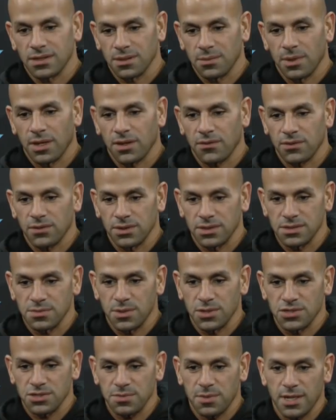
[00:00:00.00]
in the backfield as
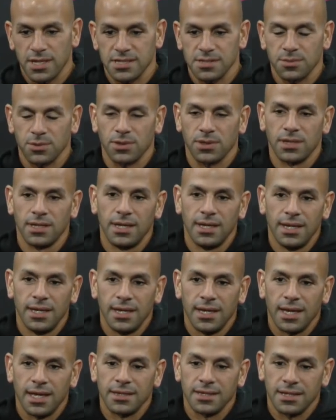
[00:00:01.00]
much as possible.
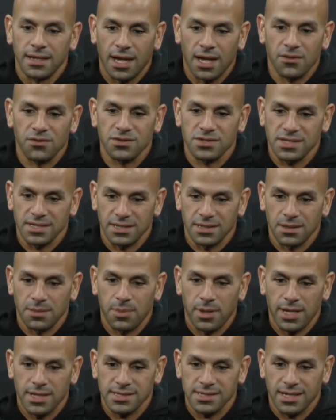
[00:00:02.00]
And then obviously in the
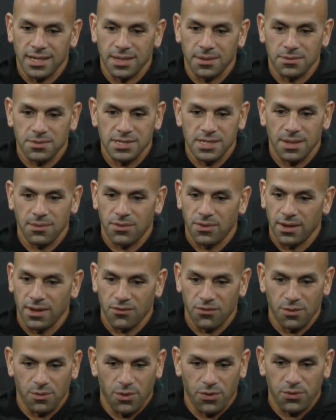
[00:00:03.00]
pass game, same thing
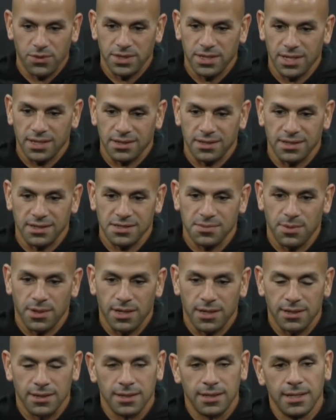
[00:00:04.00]
from a three technique
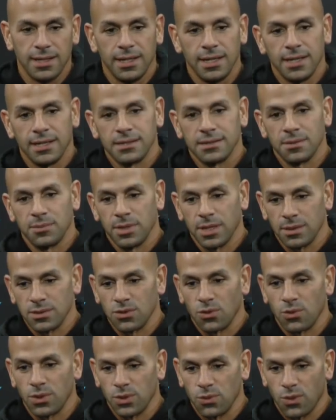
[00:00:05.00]
spot to be able
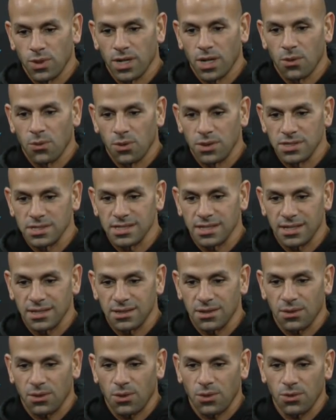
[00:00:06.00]
to win one on ones and get
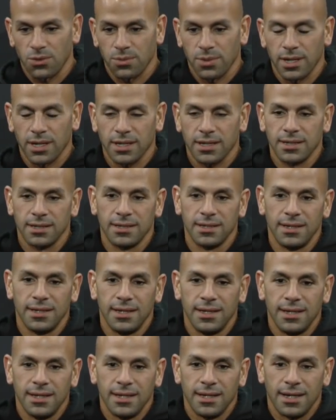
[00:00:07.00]
to the quarterback.
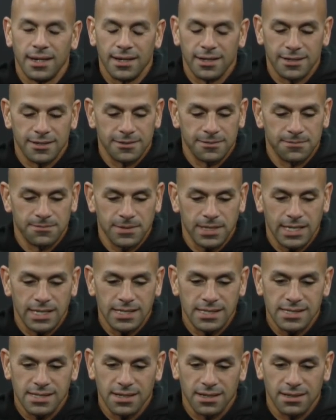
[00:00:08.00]
Um,
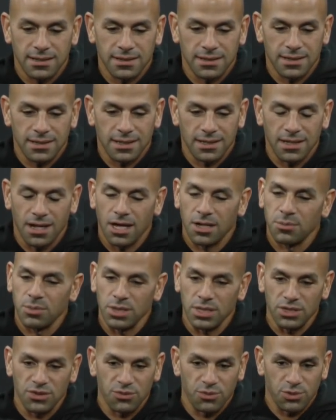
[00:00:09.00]
he's done an
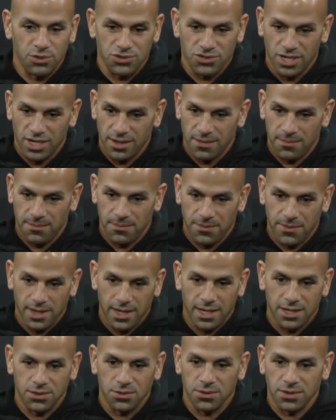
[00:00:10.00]
unbelievable job
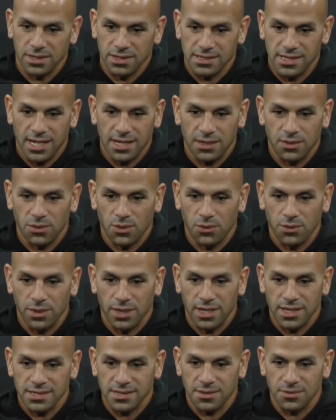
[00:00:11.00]
at doing exactly what we
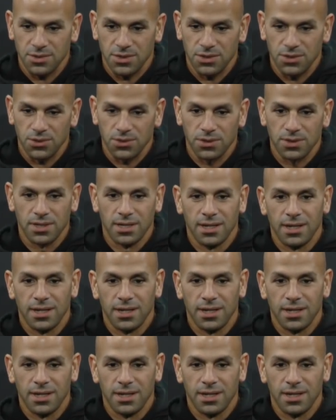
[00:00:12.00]
ask him to do.